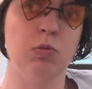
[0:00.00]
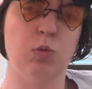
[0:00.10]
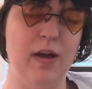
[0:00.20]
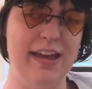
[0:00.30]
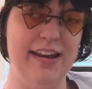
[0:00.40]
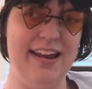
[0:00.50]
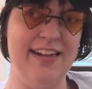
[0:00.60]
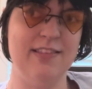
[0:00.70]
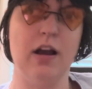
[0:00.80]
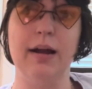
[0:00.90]
when
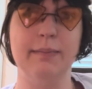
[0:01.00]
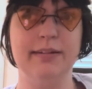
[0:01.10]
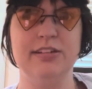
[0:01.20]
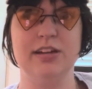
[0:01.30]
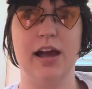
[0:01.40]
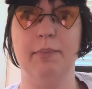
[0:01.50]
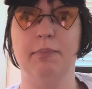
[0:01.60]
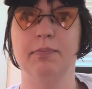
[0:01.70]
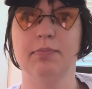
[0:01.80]
it's garbage time.